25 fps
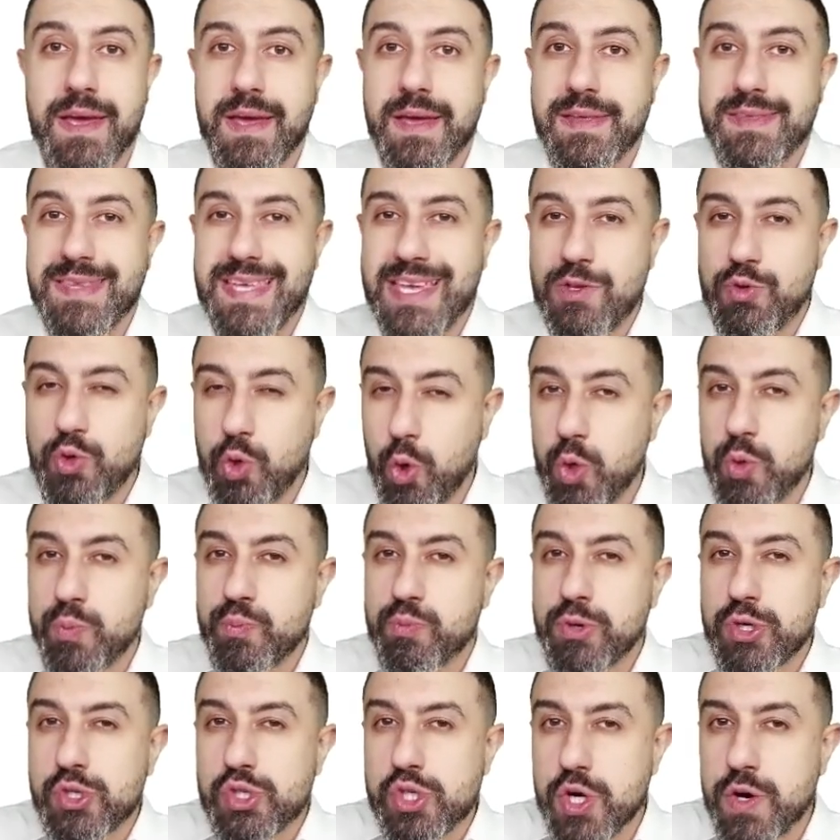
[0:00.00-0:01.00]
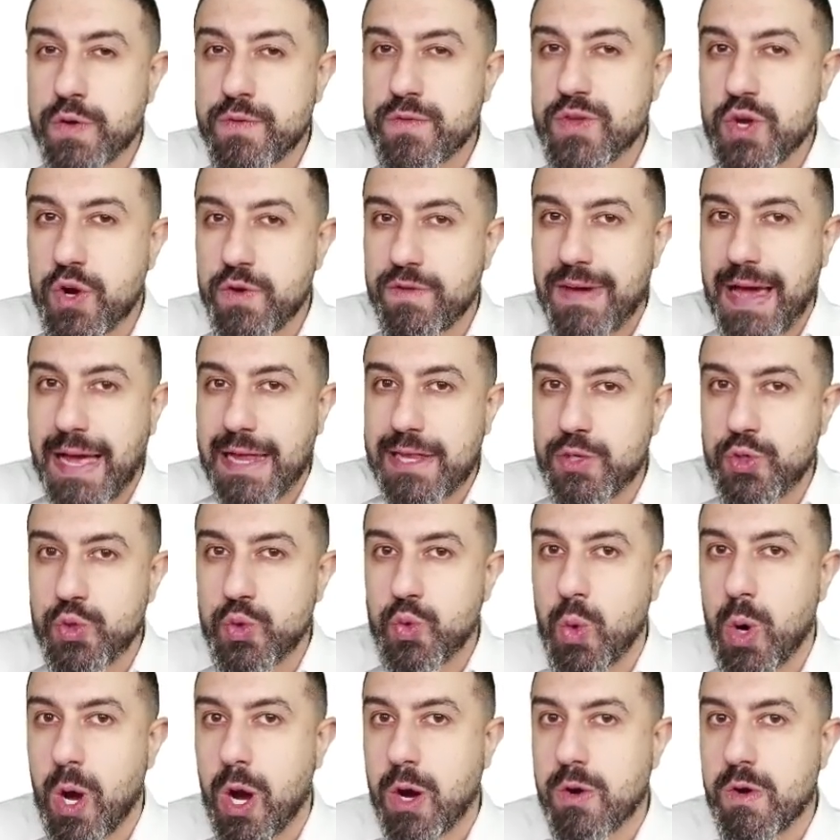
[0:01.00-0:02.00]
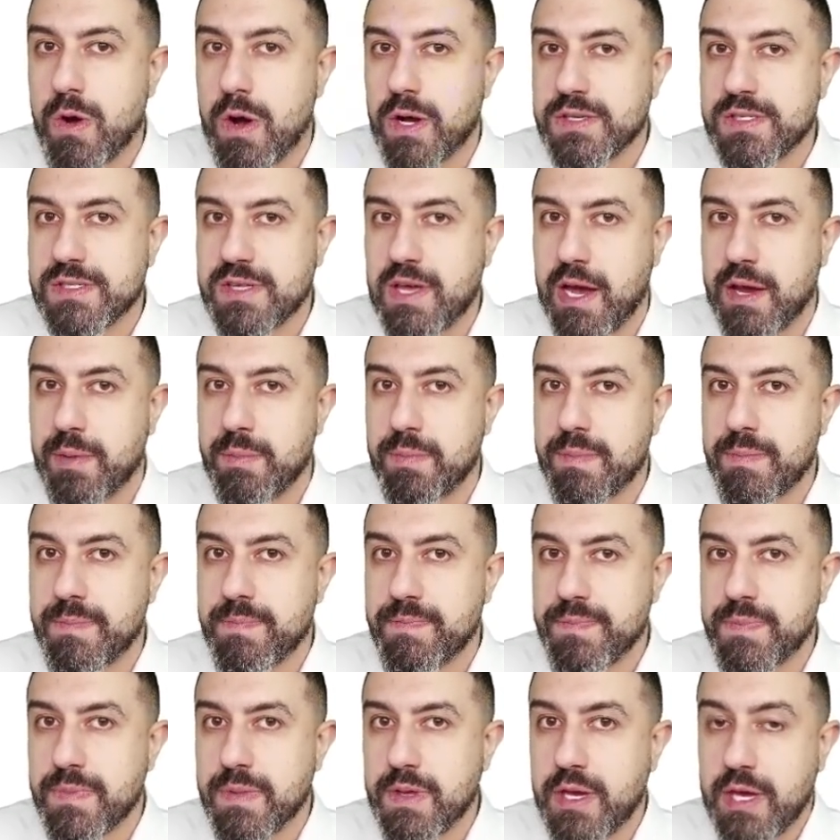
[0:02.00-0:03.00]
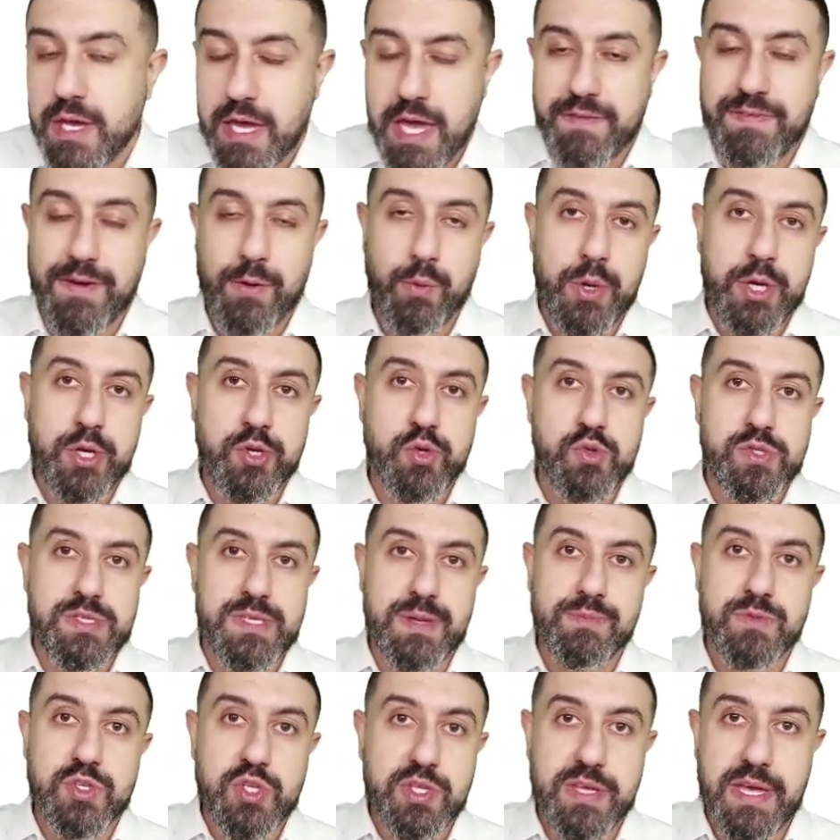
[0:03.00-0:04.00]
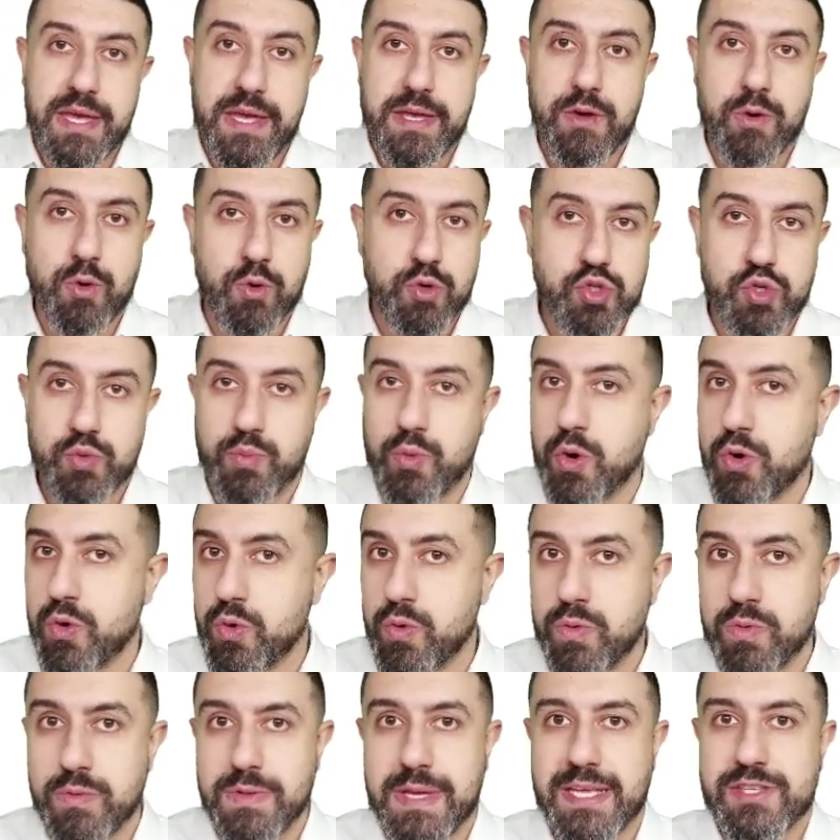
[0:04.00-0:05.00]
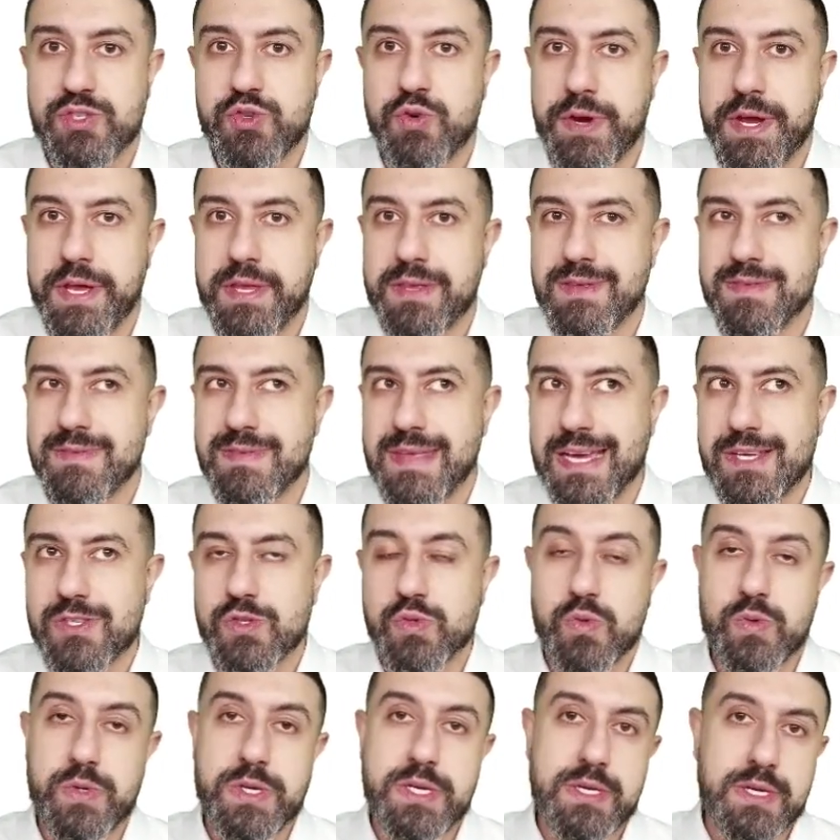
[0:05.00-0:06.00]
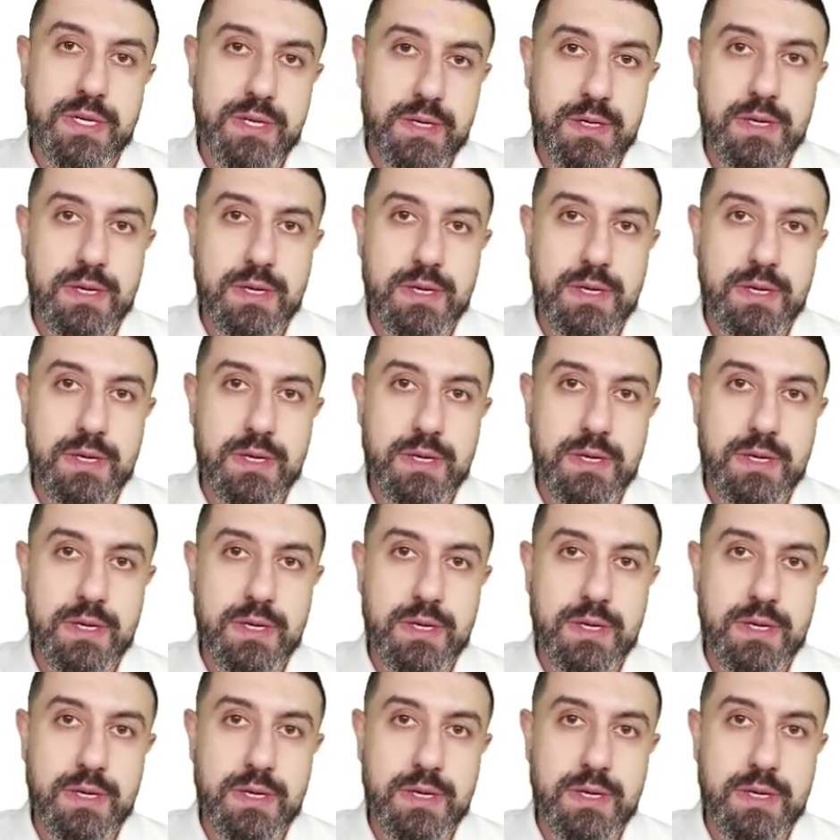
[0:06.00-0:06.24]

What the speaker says: They don't preserve their value across time. If I want to use them today or tomorrow, that's great. Next week.